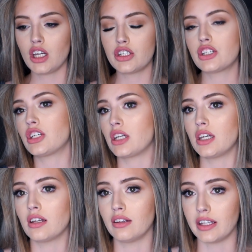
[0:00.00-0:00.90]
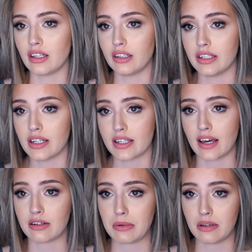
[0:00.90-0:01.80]
she legally doesn't
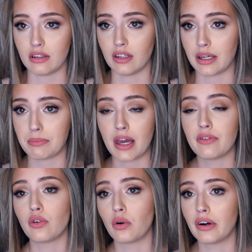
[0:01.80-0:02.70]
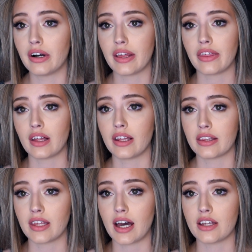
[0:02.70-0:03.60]
have to be like paid for or anything
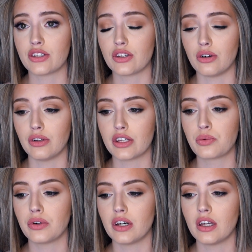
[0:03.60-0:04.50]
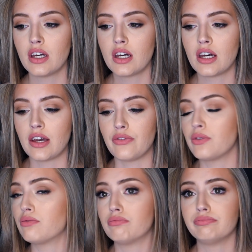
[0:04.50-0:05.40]
like that. So that's what,
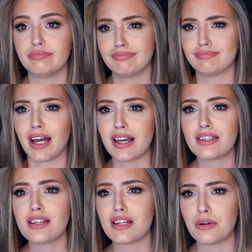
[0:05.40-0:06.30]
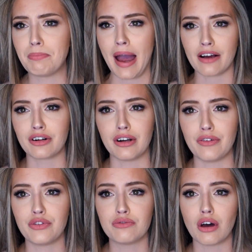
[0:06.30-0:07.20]
I guess a little background
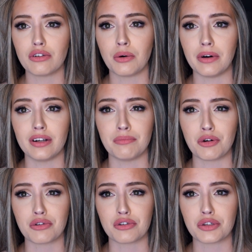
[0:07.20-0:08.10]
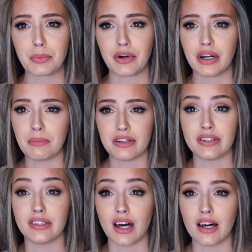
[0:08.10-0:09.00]
if you don't know what emotional support animal
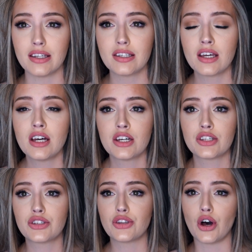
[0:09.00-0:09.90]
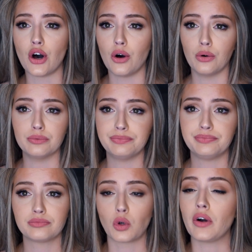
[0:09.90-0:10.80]
does. So,
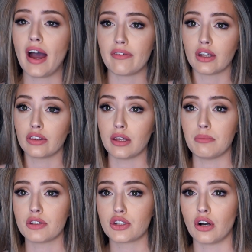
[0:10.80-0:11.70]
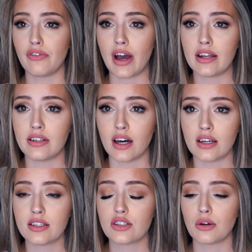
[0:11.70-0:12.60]
or having them certified
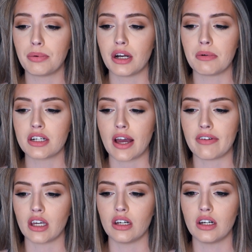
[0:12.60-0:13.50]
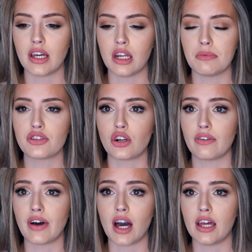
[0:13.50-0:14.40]
does. So pretty much having an animal
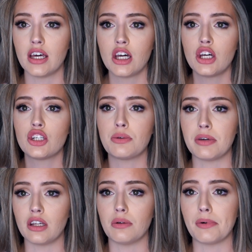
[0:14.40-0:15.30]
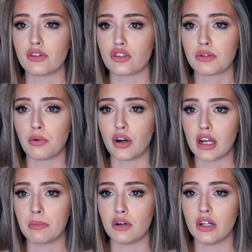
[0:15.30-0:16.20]
certified to be an emotional support
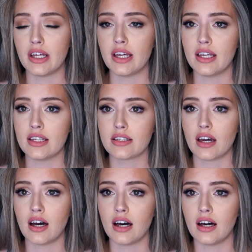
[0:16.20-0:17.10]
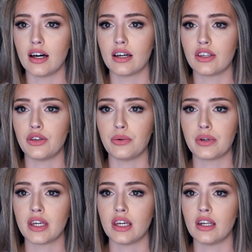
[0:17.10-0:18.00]
animal is you
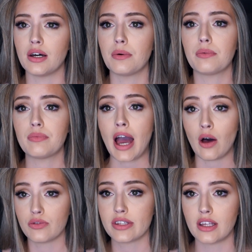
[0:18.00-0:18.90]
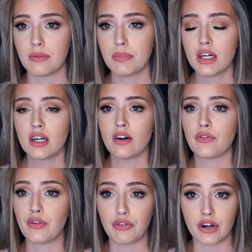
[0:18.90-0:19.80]
can house them
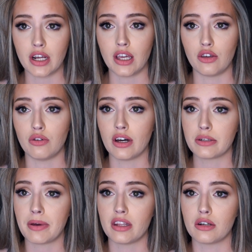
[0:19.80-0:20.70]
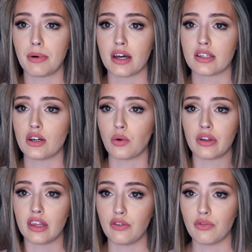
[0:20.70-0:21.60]
for free. You don't have to pay the deposit
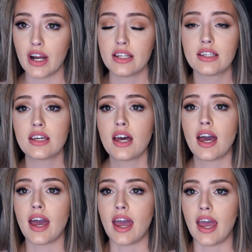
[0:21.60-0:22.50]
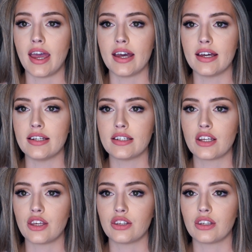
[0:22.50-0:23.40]
or the rent. And